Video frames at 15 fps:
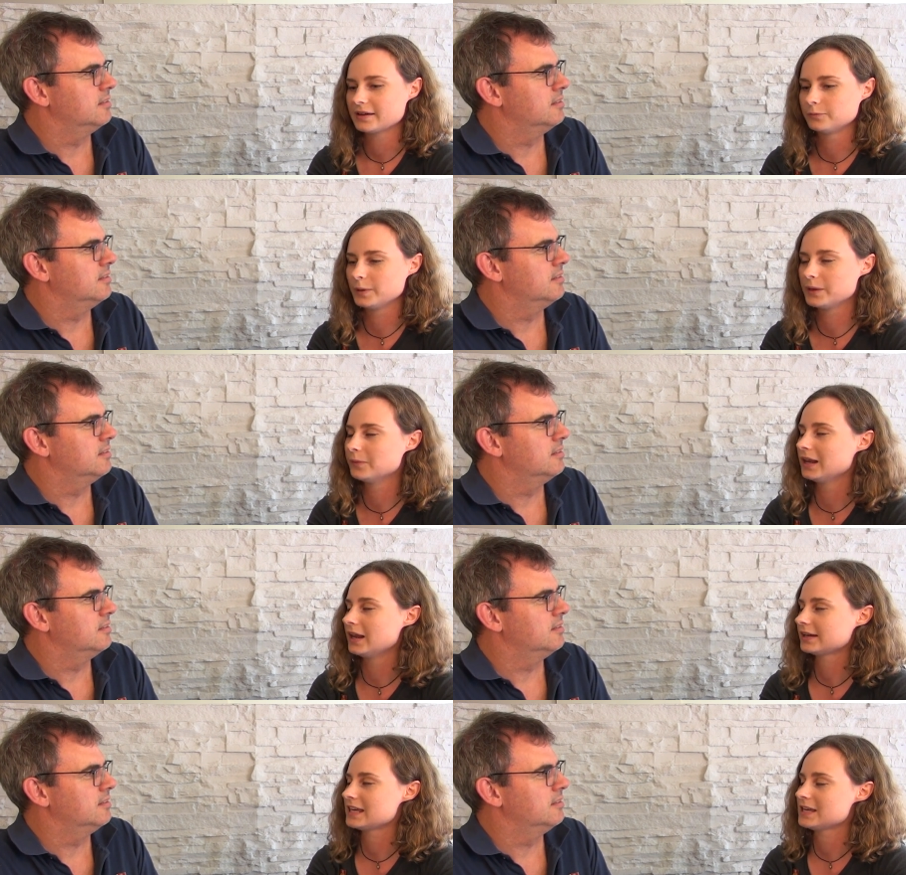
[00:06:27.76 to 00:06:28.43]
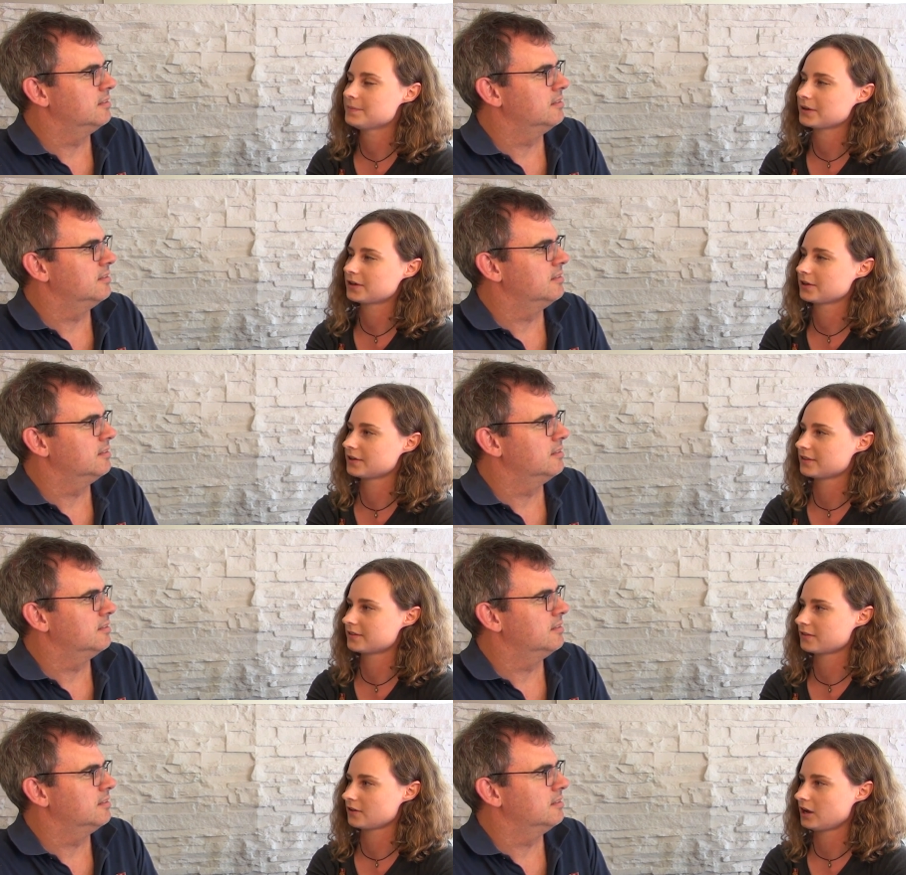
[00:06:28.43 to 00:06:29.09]
Speaker 1: we were lucky
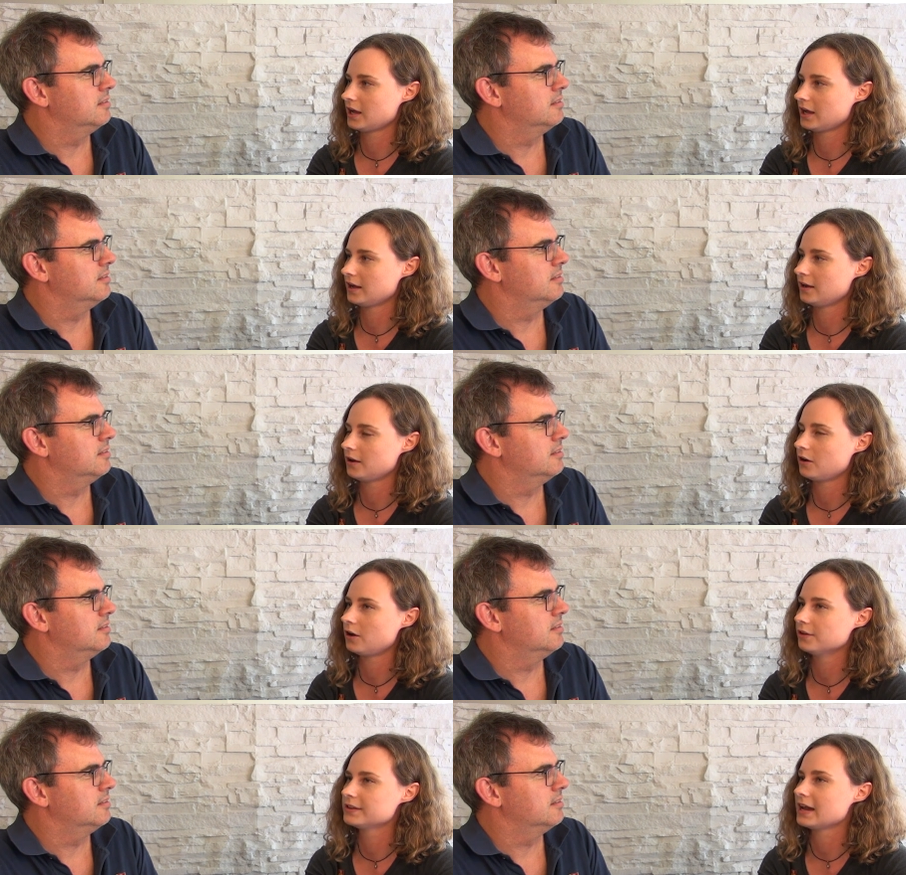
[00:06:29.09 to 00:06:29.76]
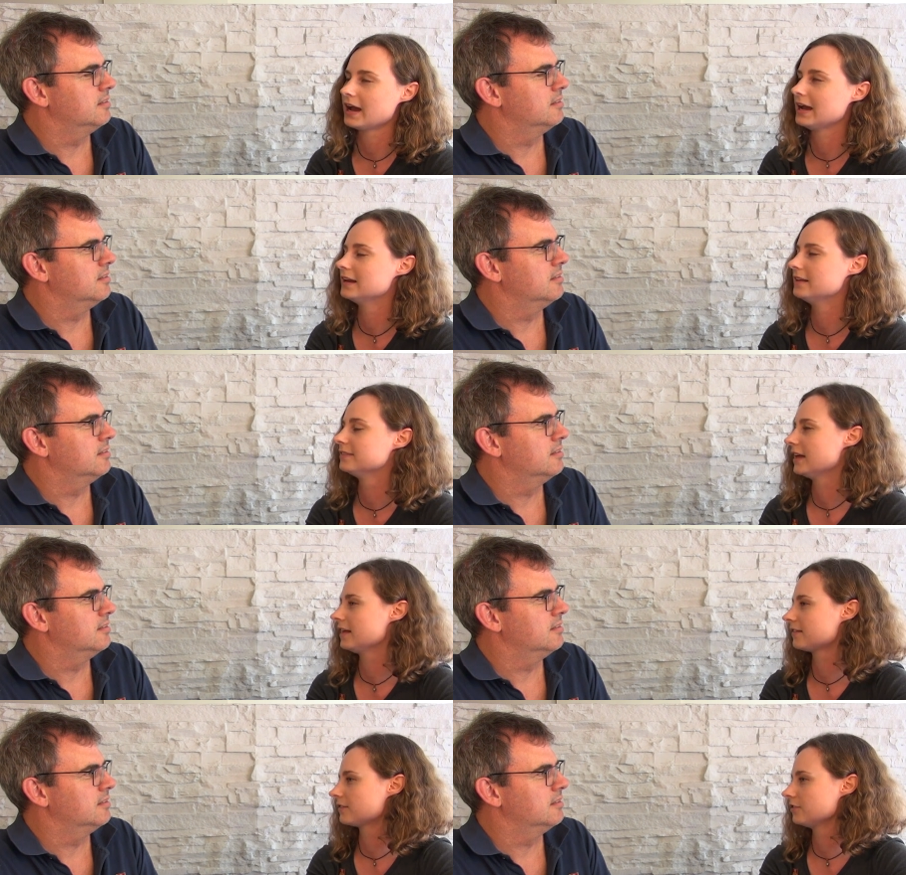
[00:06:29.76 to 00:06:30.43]
because uh, on the
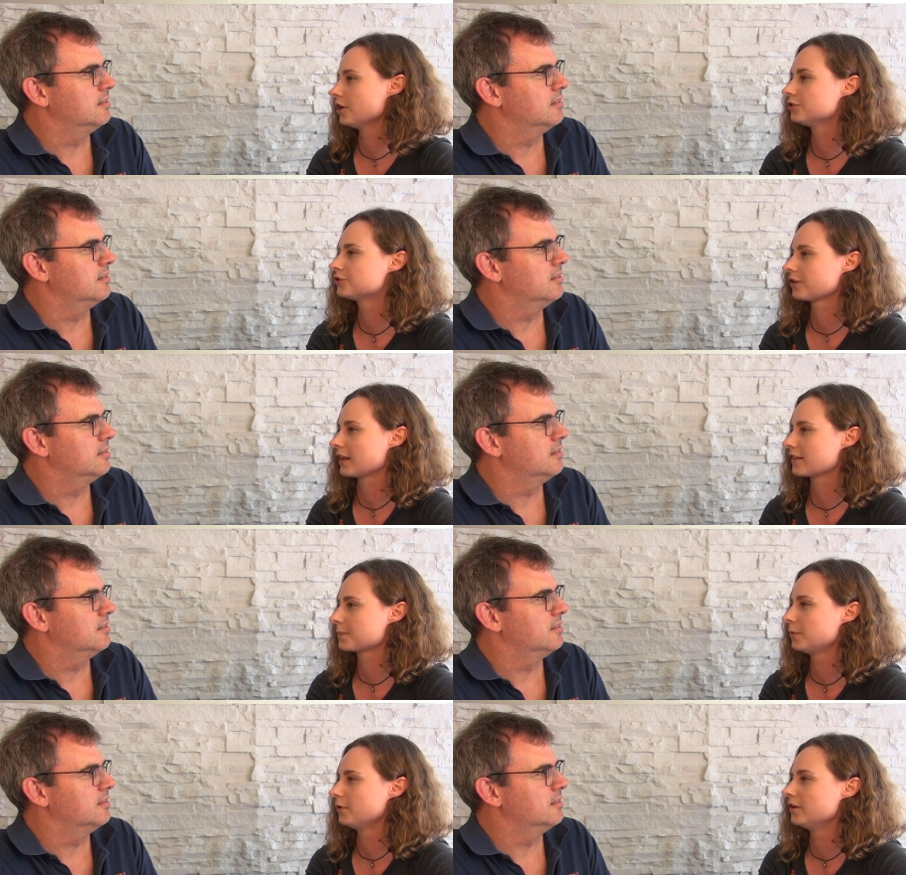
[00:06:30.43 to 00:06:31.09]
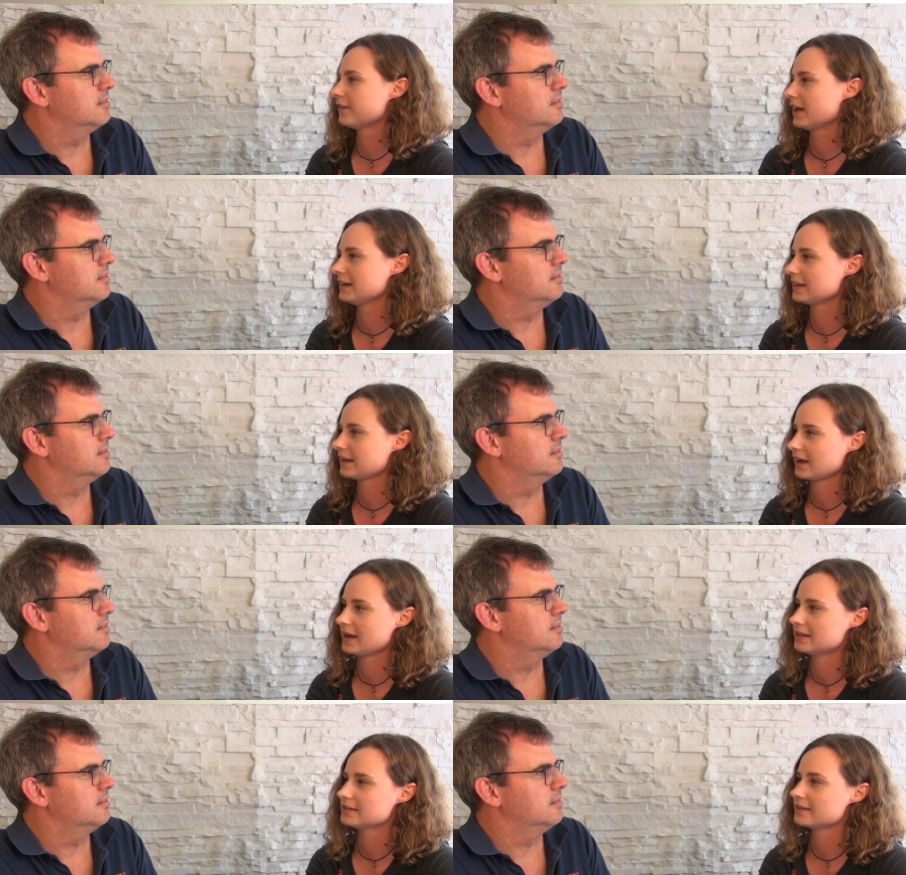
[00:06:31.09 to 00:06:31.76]
island there's no transport of any
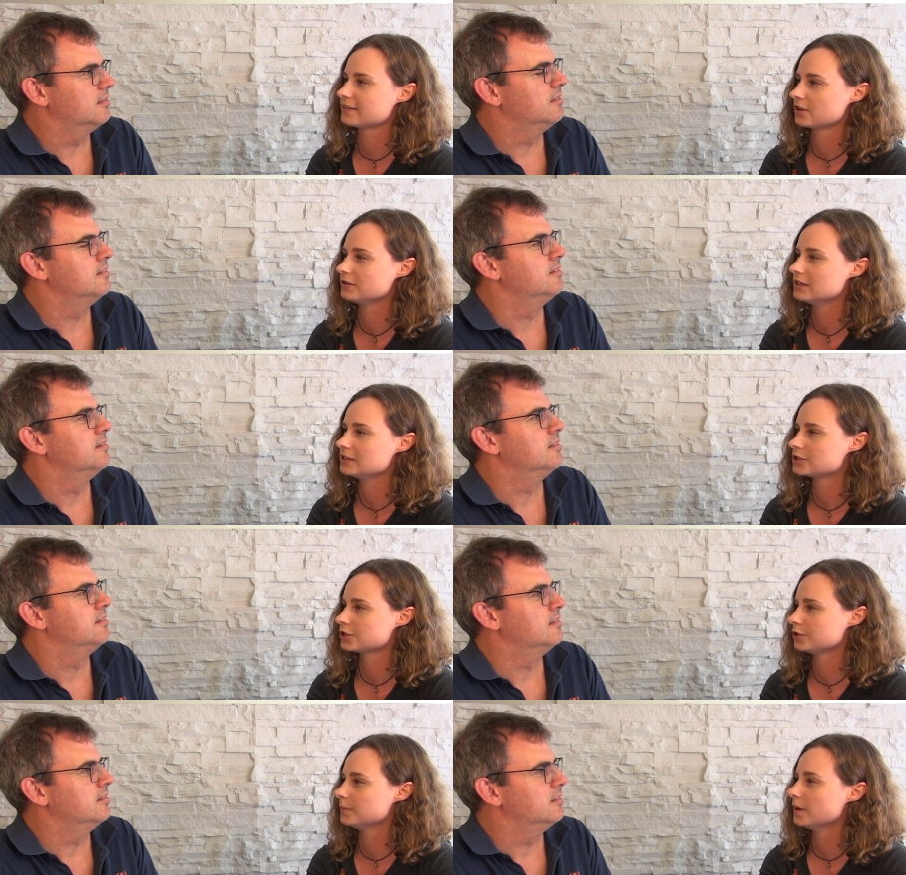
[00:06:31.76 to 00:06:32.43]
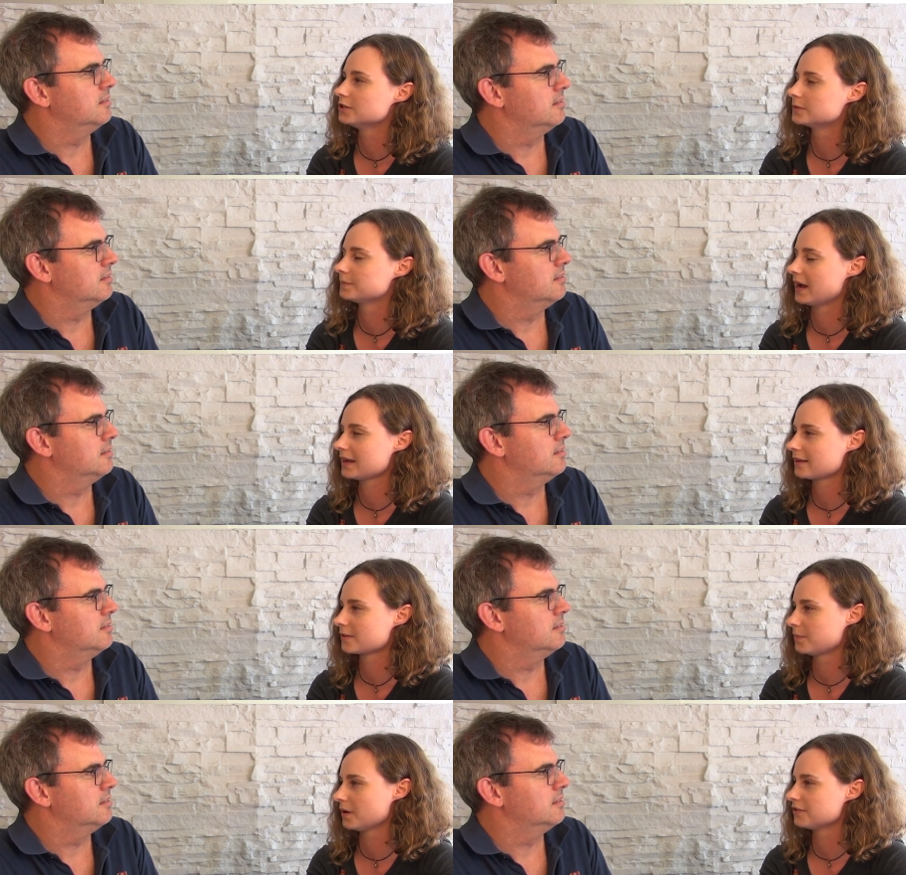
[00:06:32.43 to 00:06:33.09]
kind. There's only two
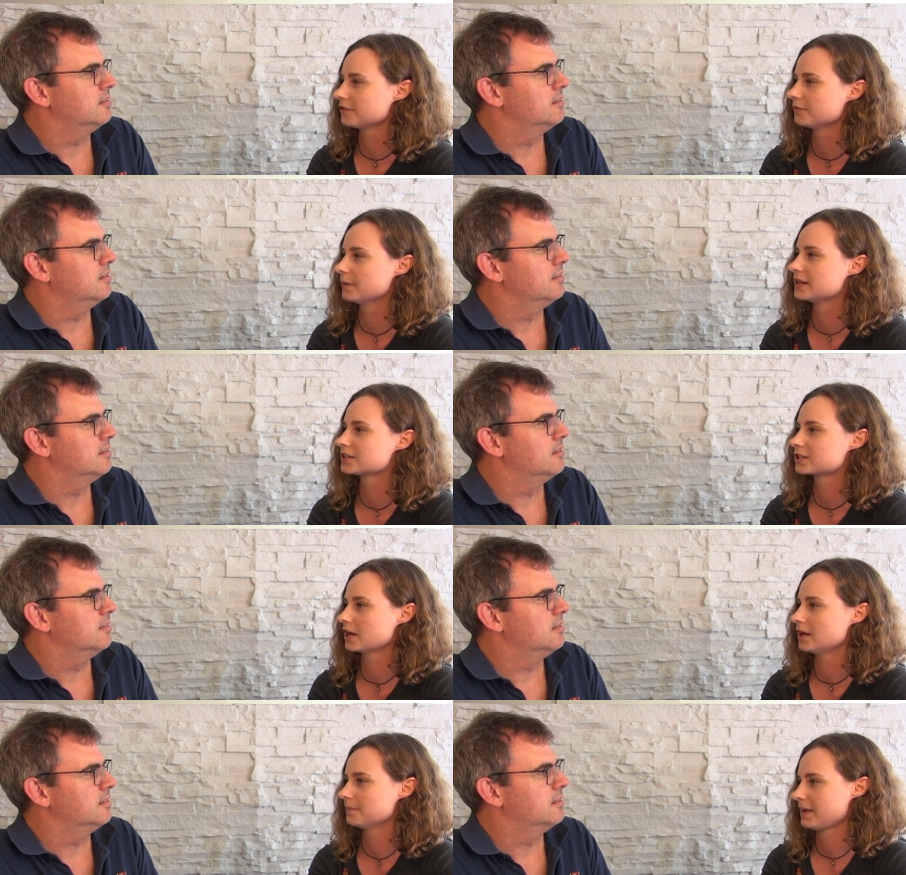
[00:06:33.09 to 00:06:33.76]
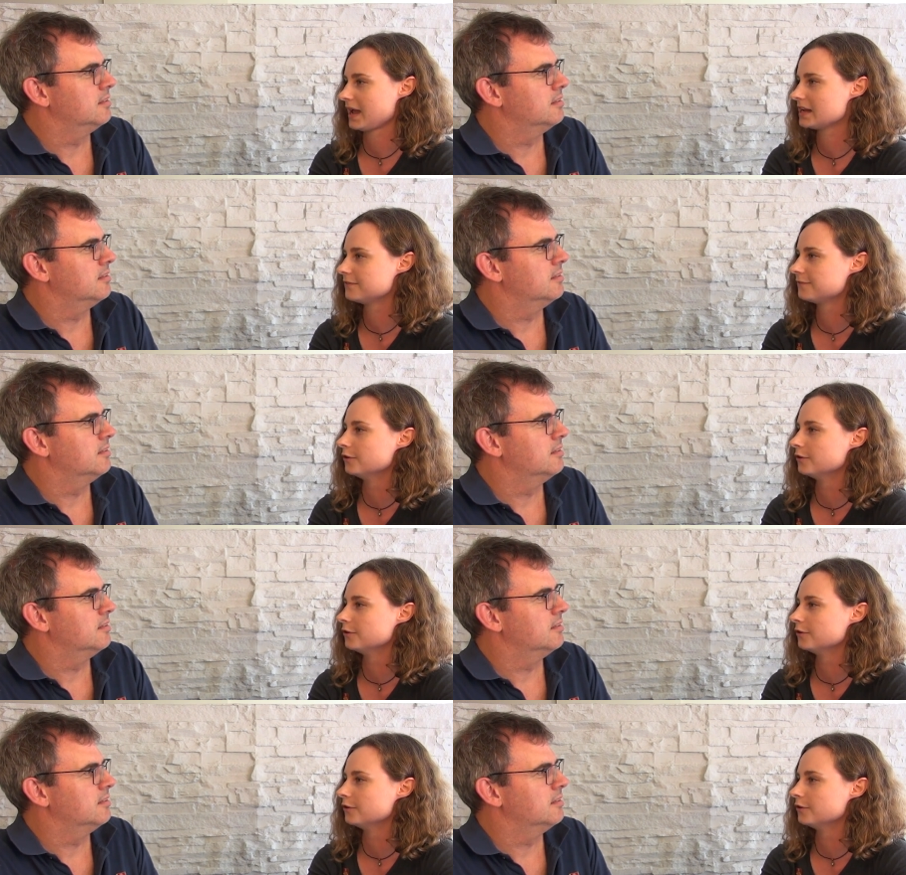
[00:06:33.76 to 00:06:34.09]
motorbikes, both of which are paid